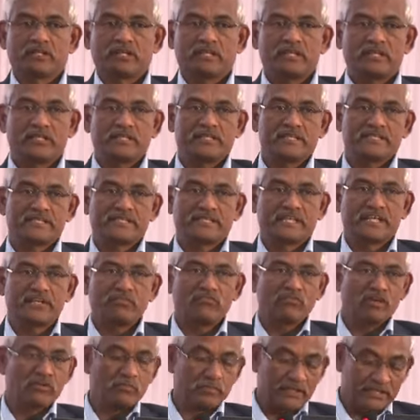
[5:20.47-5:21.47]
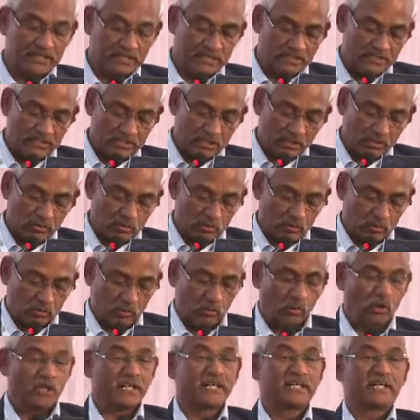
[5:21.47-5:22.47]
in this environment in the
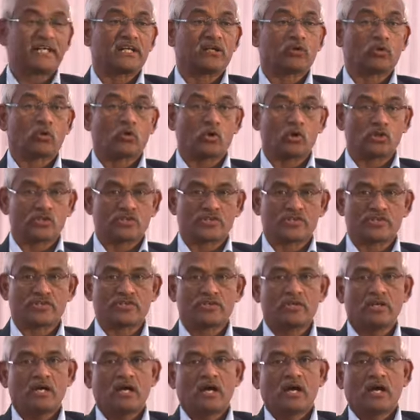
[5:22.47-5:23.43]
collateral host